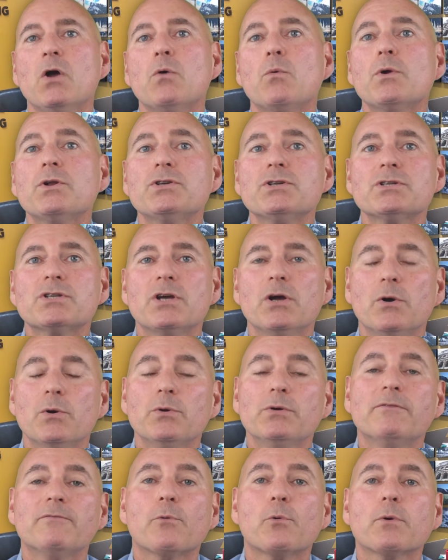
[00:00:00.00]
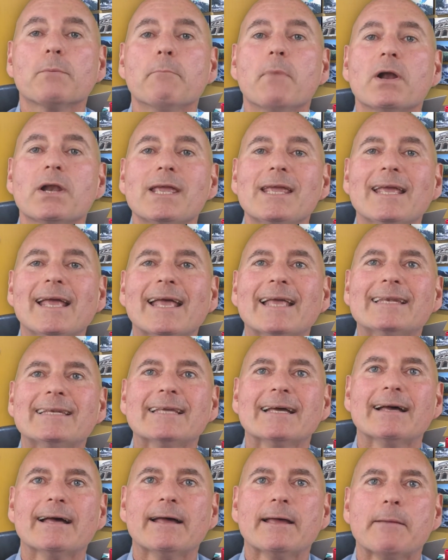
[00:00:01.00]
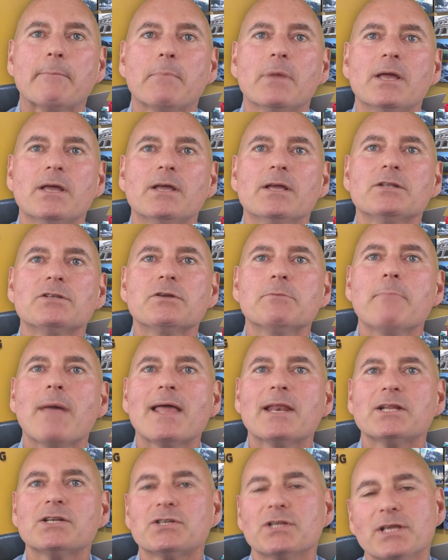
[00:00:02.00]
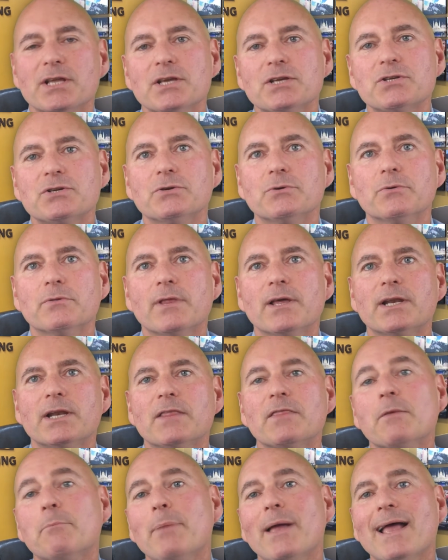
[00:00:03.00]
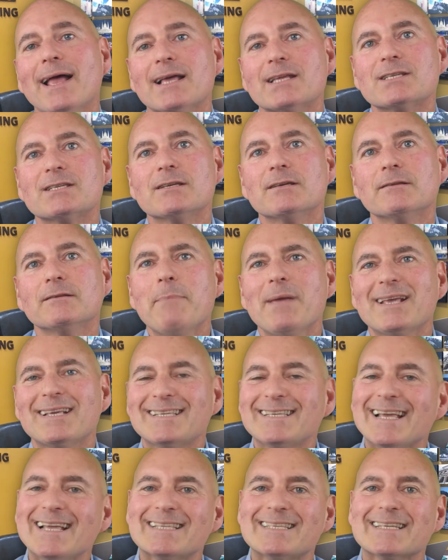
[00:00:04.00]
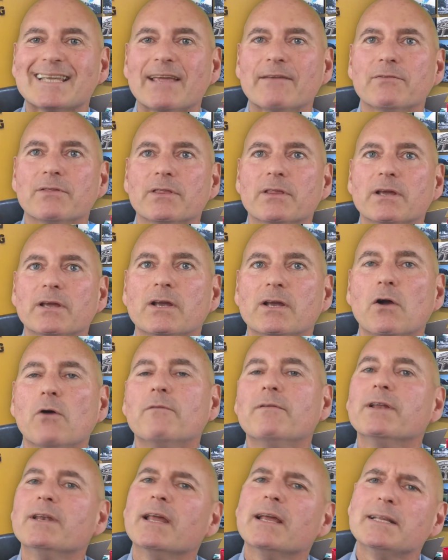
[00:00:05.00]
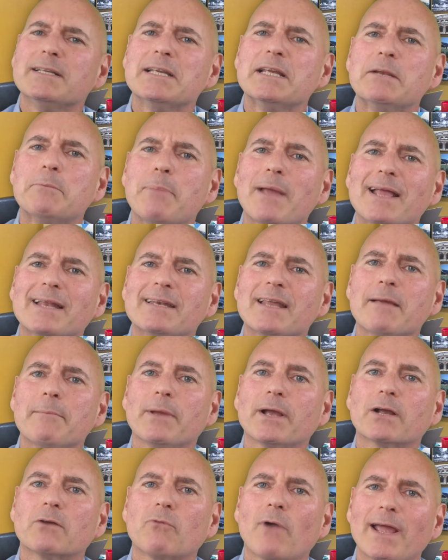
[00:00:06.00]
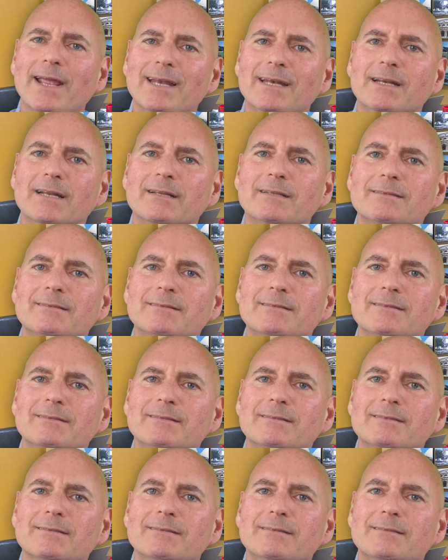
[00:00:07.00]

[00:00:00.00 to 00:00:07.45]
which is code for money and time to manage the issue than in the past. That makes sense given COVID-19 pandemic, right?